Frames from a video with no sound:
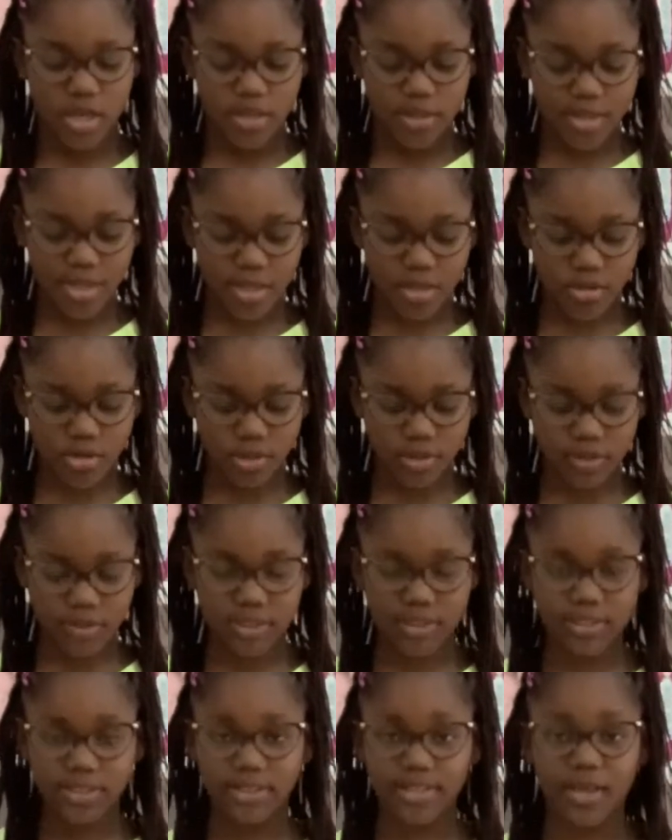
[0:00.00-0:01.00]
they
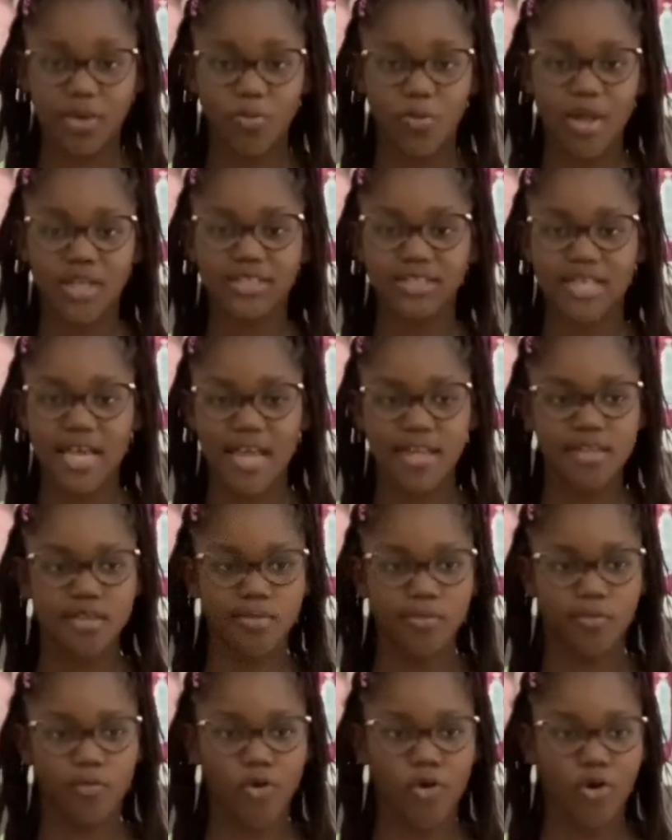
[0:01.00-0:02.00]
noticed they weren't
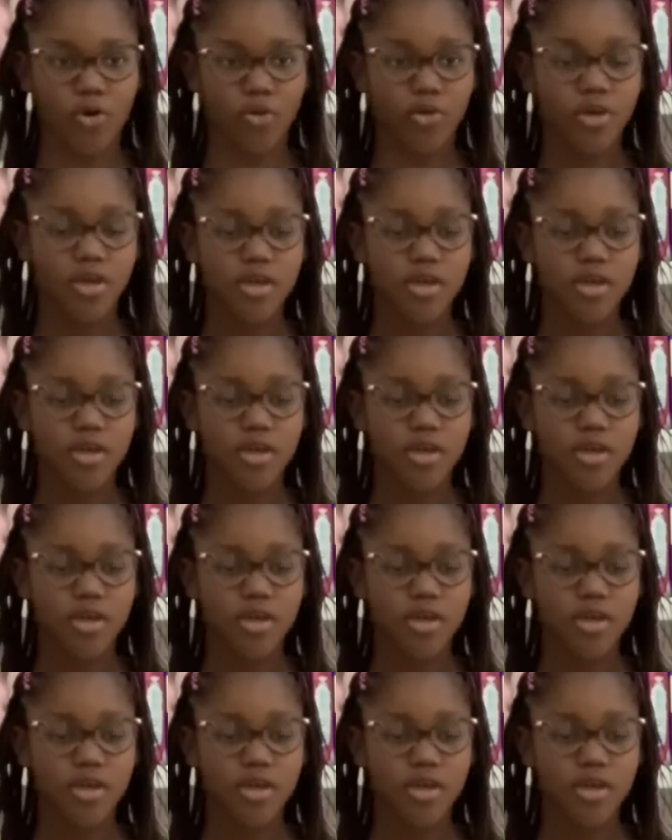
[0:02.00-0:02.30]
anymore.